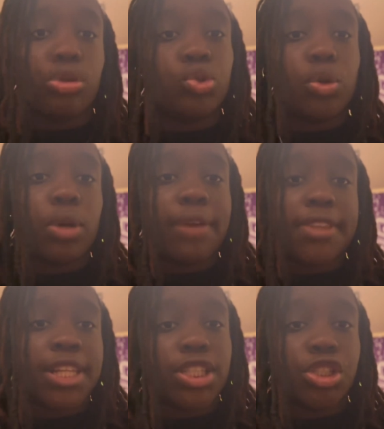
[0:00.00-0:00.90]
doing whatever
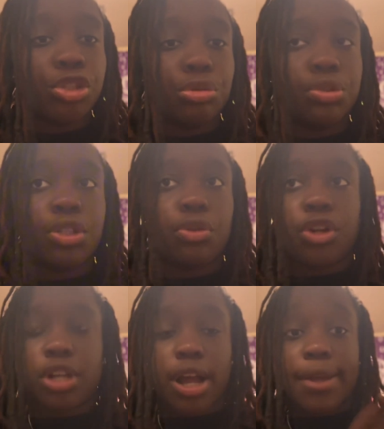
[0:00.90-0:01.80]
they need to do, so
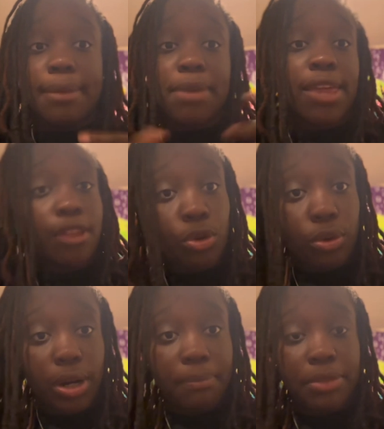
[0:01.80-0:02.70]
they're not gonna be in the dorm.